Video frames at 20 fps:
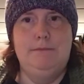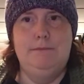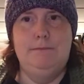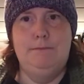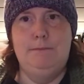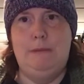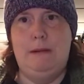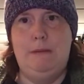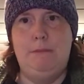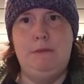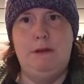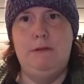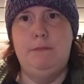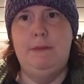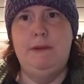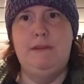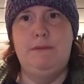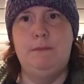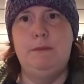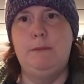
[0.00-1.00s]

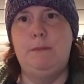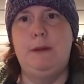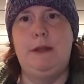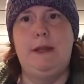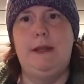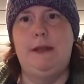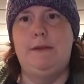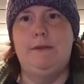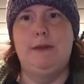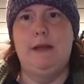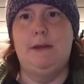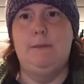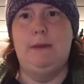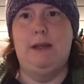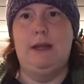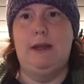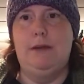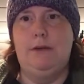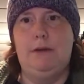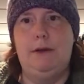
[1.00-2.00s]
Pepto-Bismol pink is not my
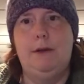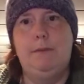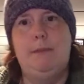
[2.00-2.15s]
color.